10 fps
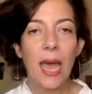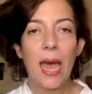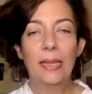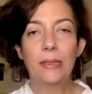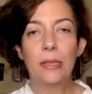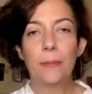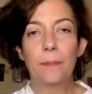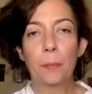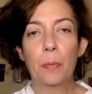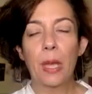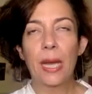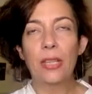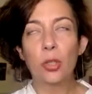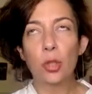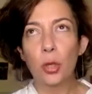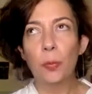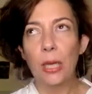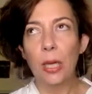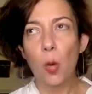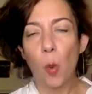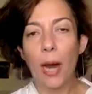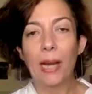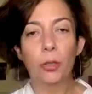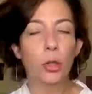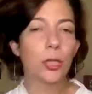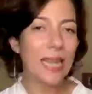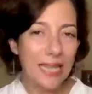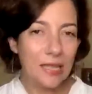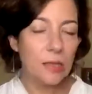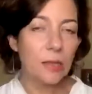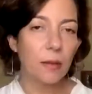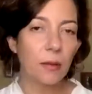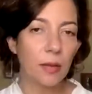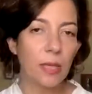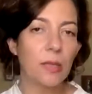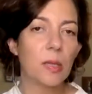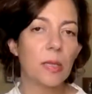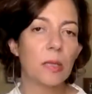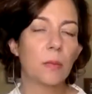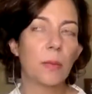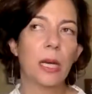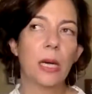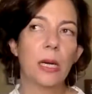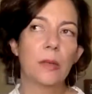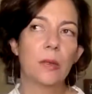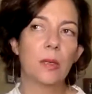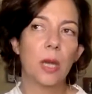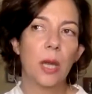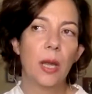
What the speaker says: And it took me a while to test the thesis because